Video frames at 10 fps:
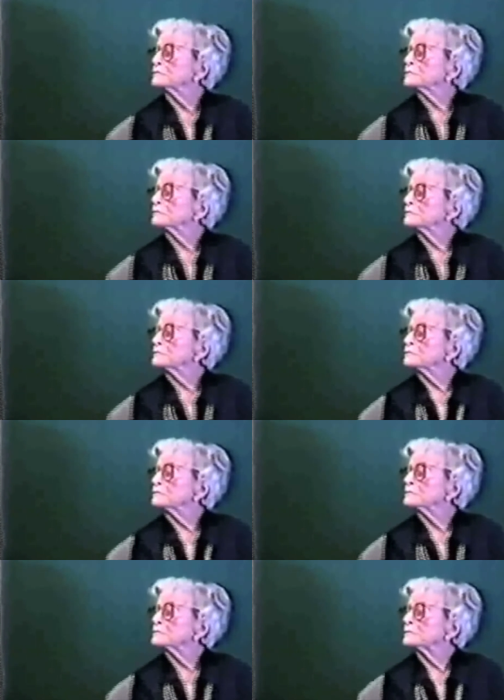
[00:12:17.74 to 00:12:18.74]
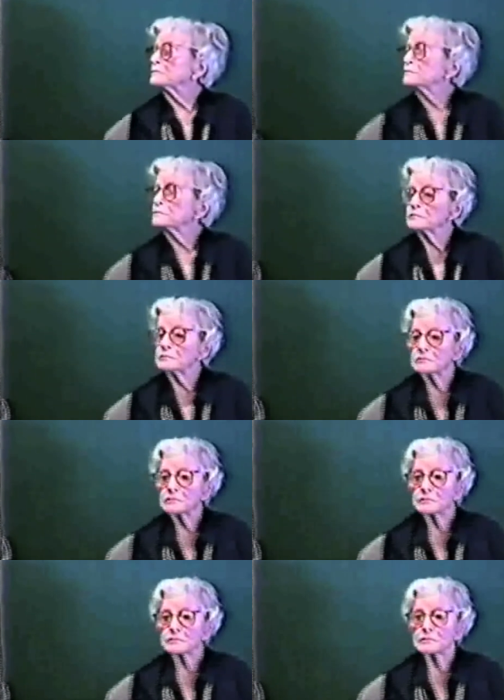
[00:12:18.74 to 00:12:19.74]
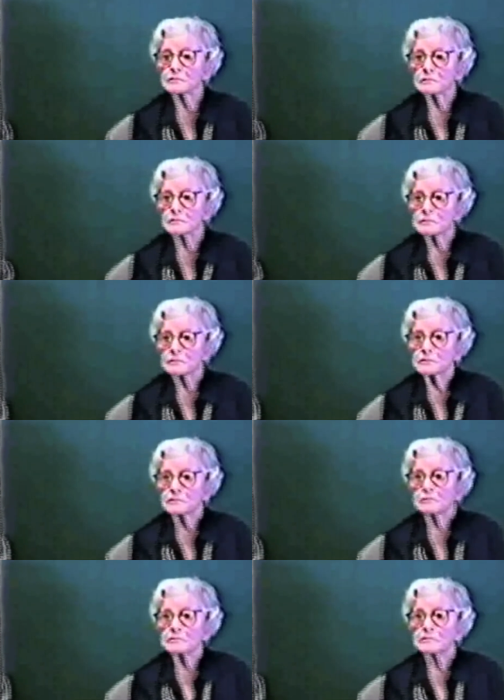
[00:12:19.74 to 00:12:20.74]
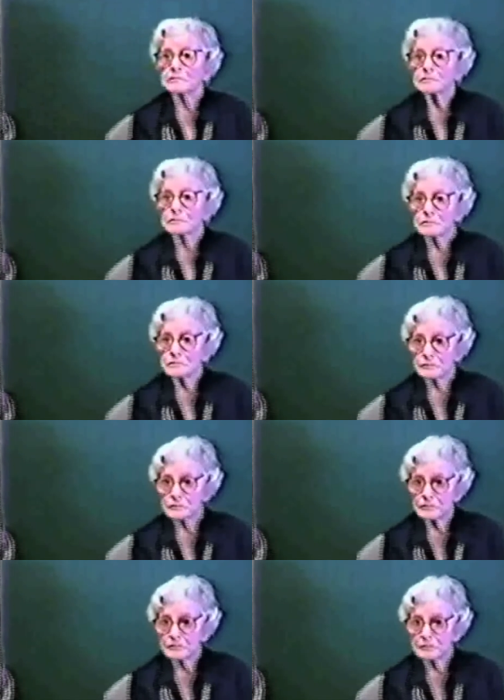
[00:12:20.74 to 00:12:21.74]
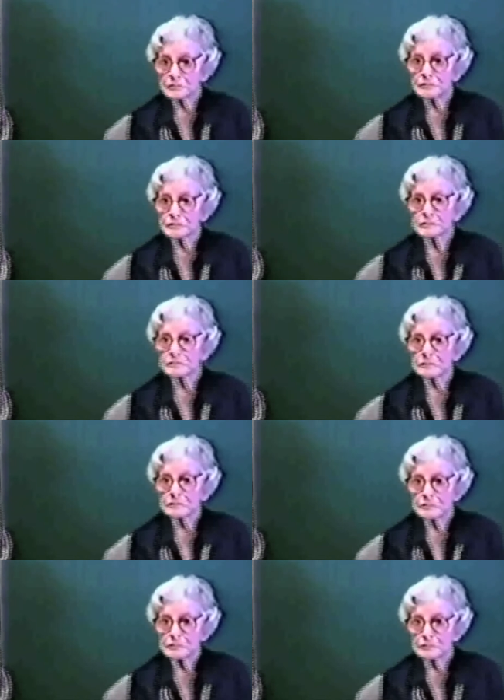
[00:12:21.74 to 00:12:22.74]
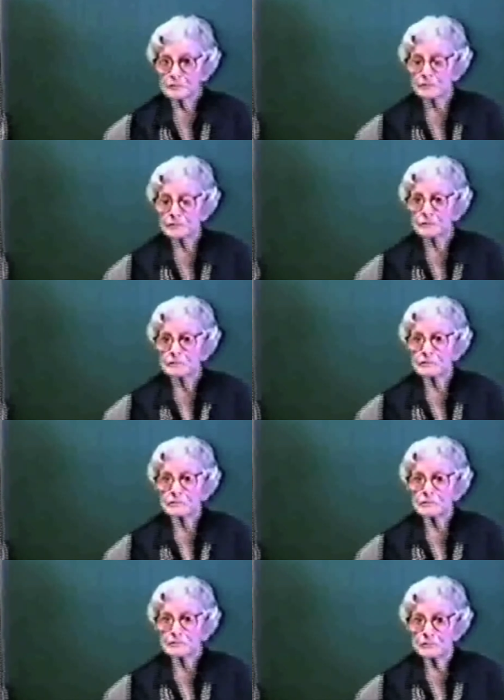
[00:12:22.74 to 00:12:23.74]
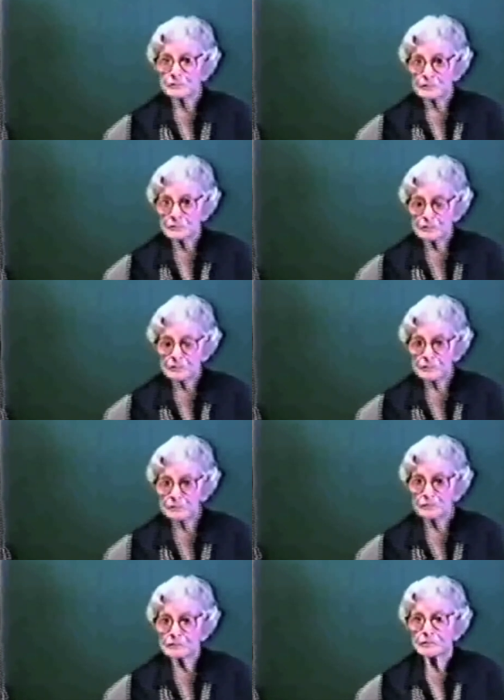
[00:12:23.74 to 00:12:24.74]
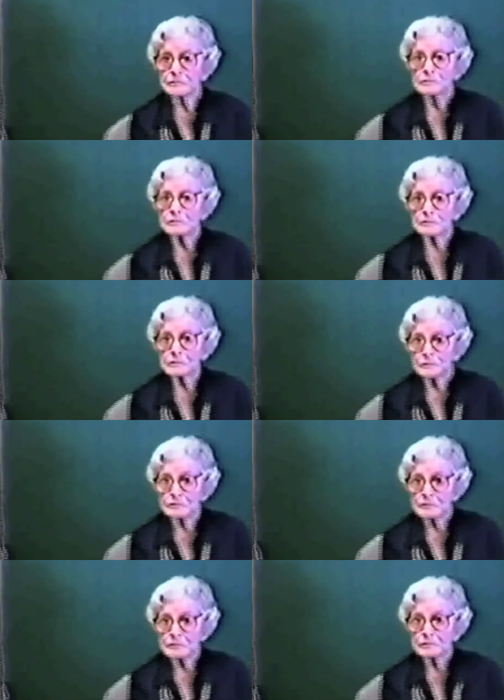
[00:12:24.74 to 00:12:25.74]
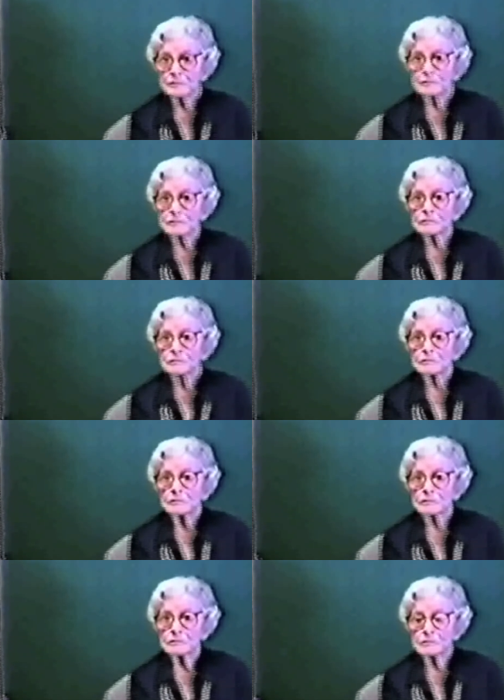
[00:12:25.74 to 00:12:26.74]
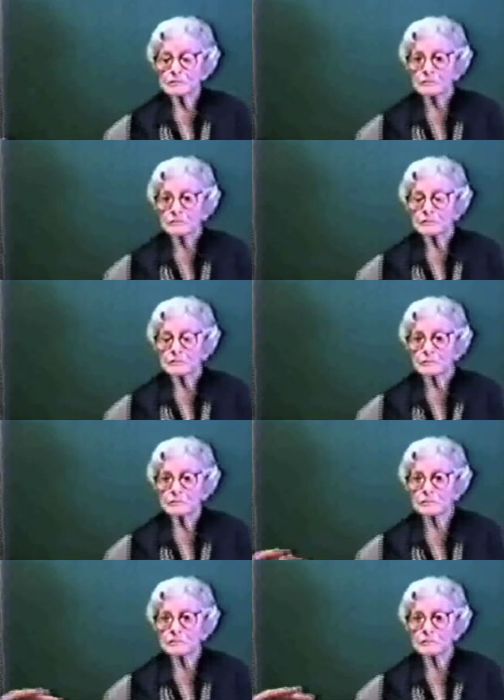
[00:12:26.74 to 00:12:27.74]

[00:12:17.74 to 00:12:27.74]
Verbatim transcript: and, and it certainly came out in that uh, Mount Holyoke conference, and it's something that I know Steve, Stephen Freeman used to, still does talk about, I assume. That is, that there shouldn't be